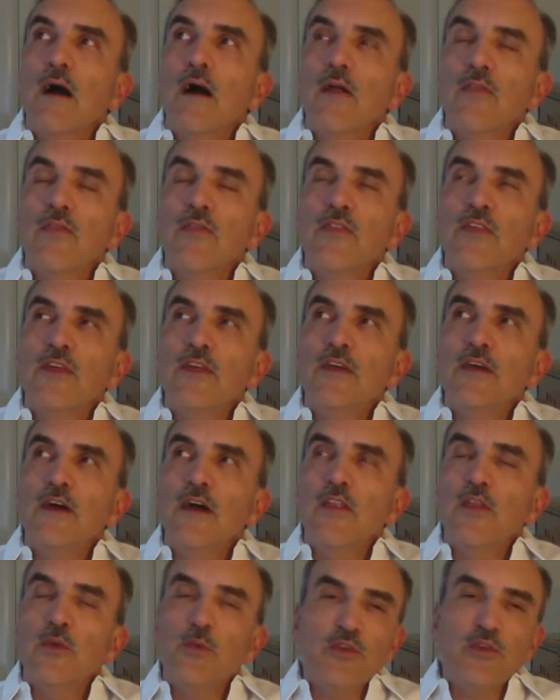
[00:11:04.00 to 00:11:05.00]

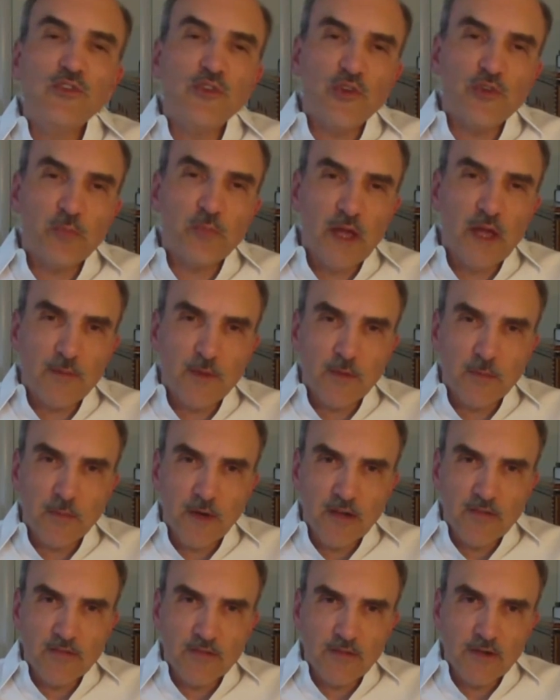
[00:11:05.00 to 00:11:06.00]
The research paper
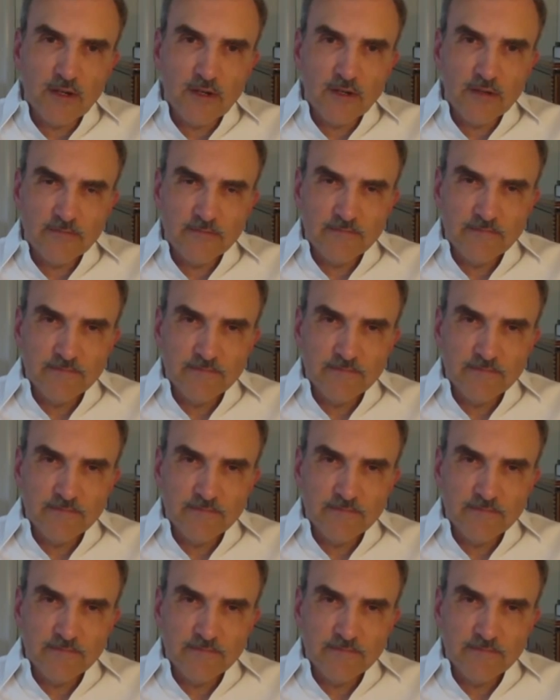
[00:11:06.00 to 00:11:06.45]
by far.